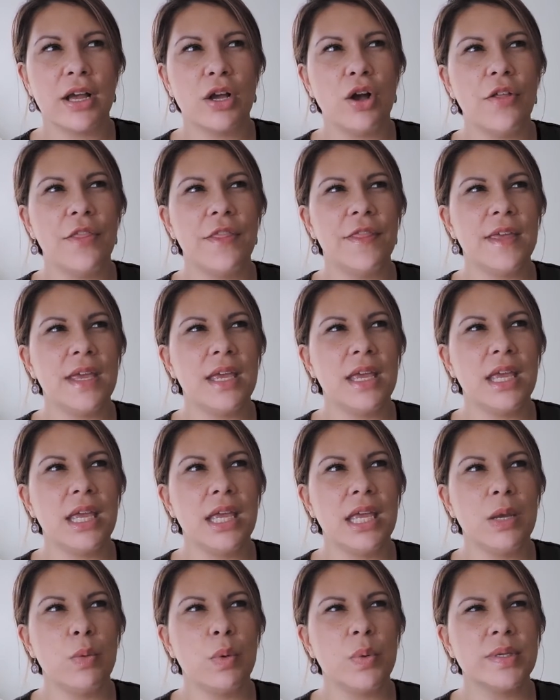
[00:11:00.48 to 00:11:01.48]
I got
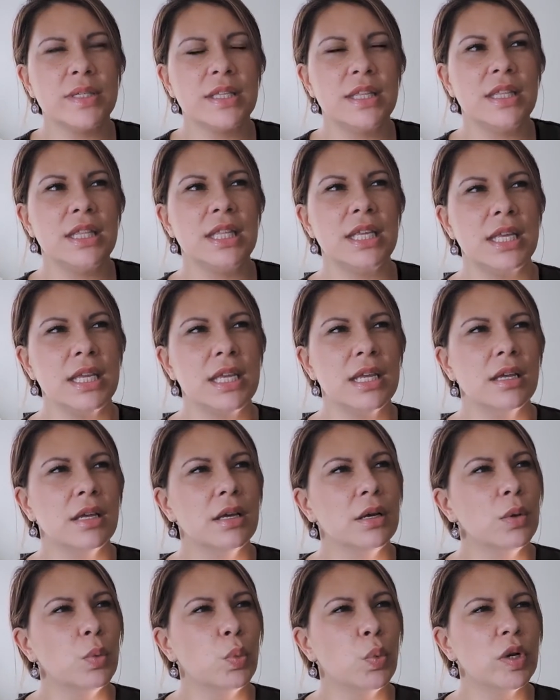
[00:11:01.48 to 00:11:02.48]
the, what was it, the
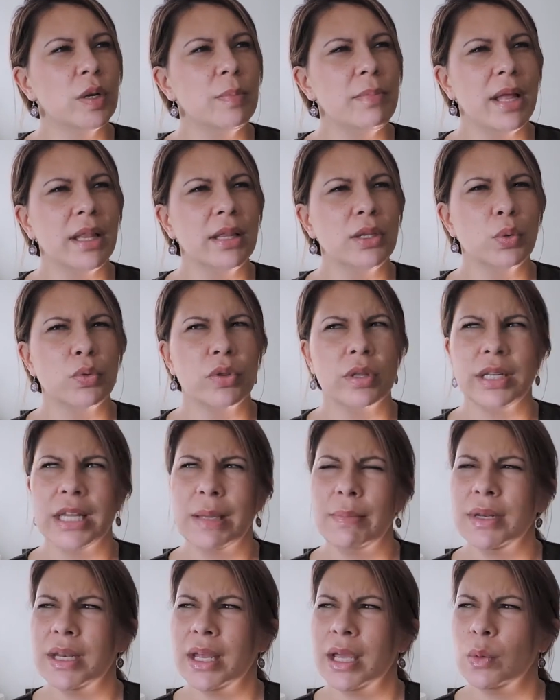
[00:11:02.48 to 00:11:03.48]
watermelon or the
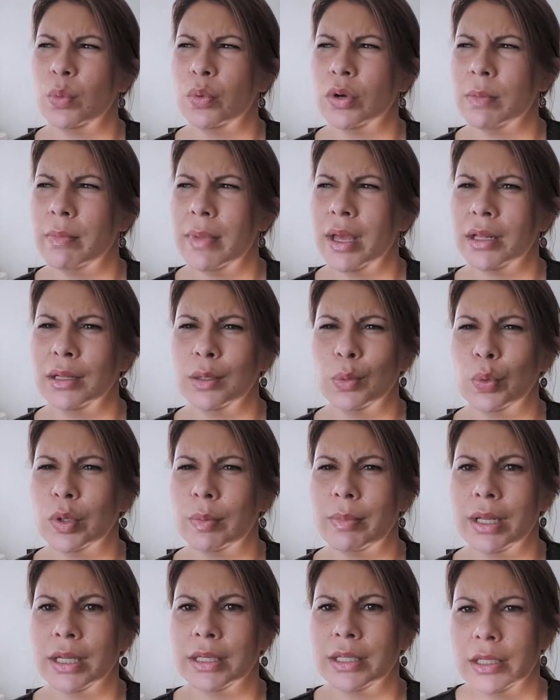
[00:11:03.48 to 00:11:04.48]
lemonade watermelon,
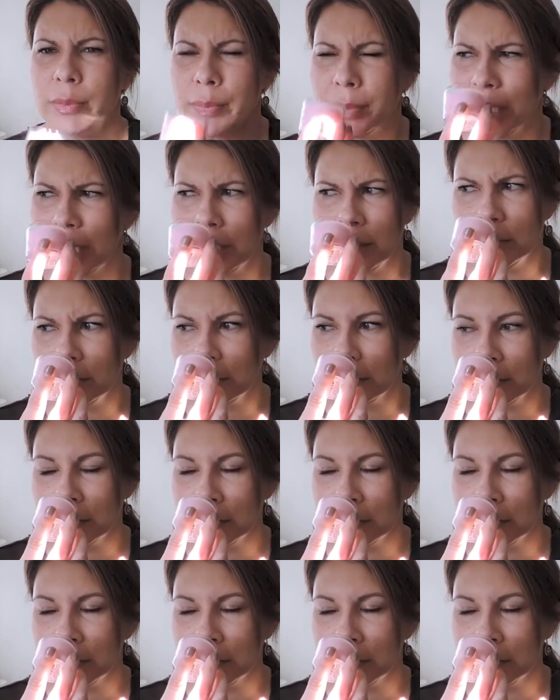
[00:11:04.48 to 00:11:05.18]
watermelon lemonade.